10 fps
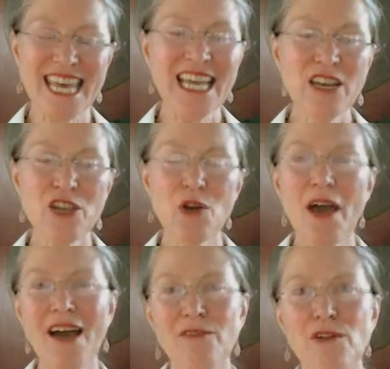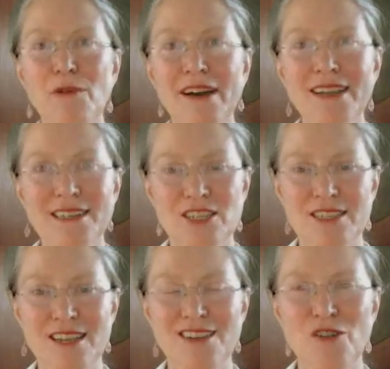then you have the
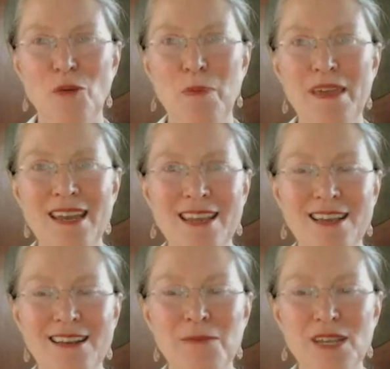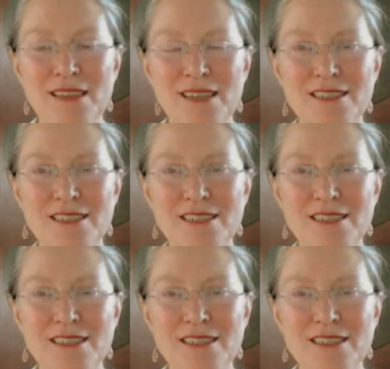right to say your opinion.